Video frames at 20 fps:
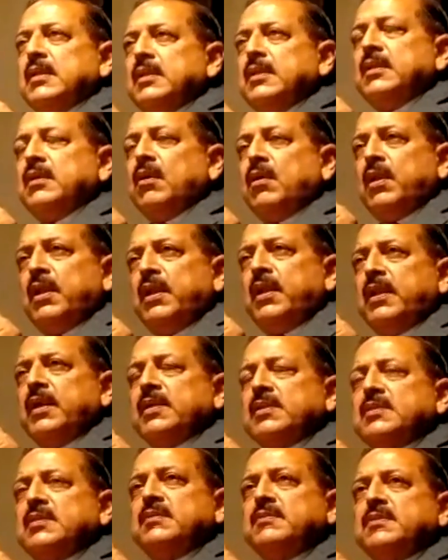the All
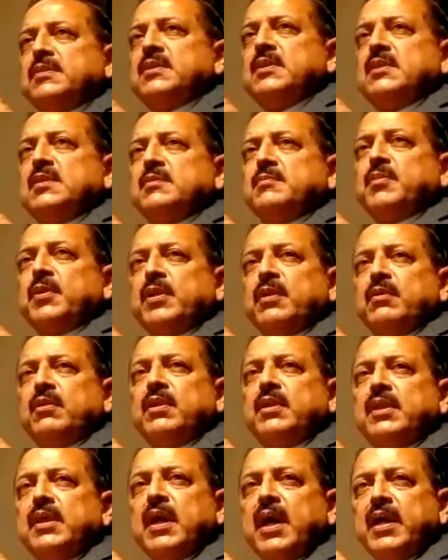India services, and
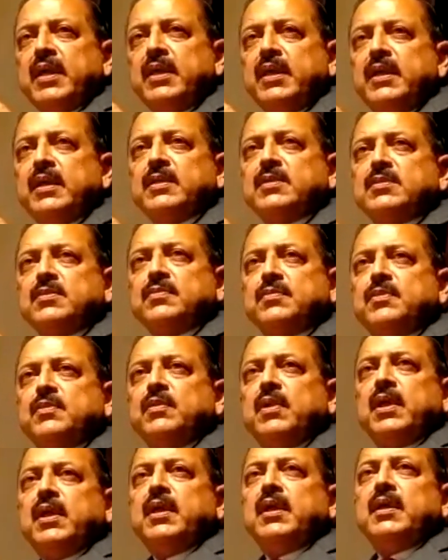particularly the IAS of
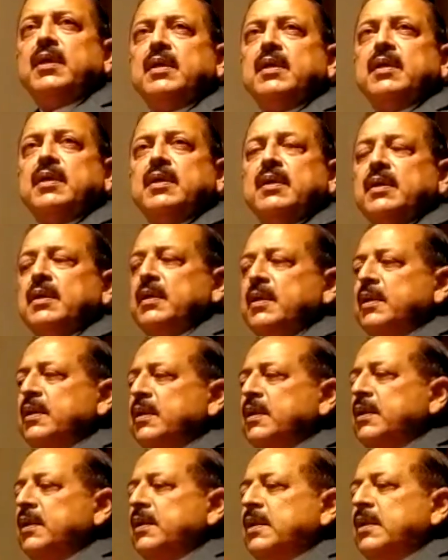today,
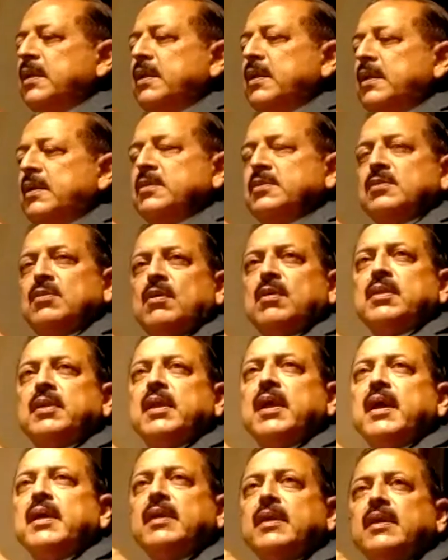is not the
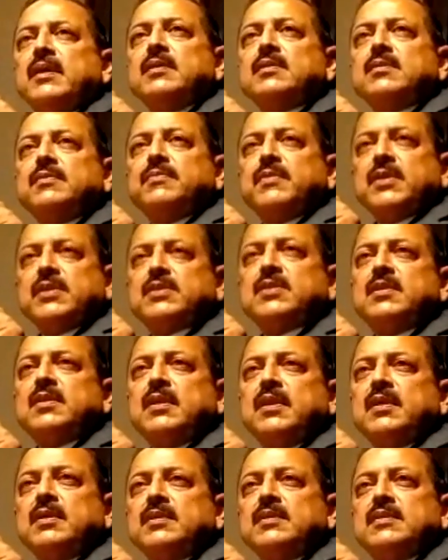IAS of
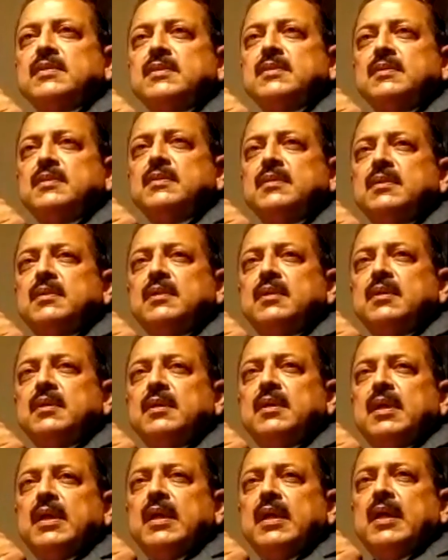yesteryears.
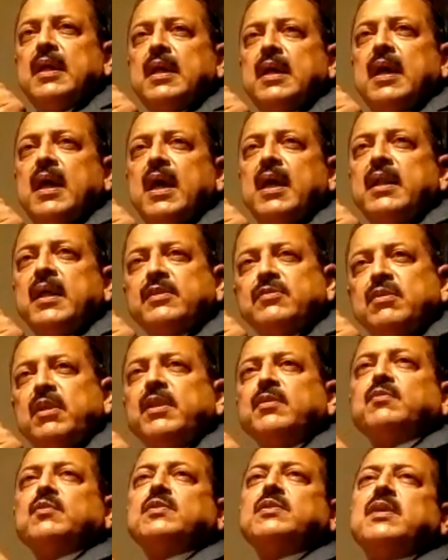And actually
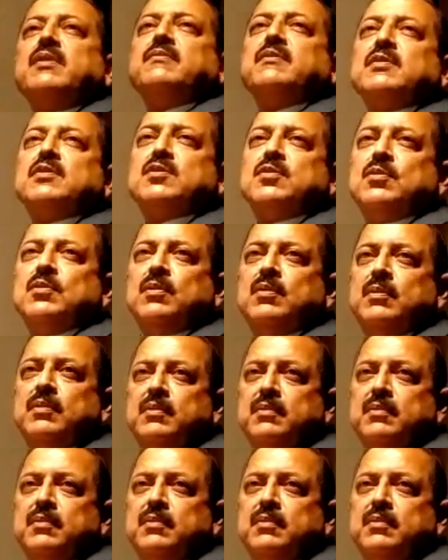it was never so.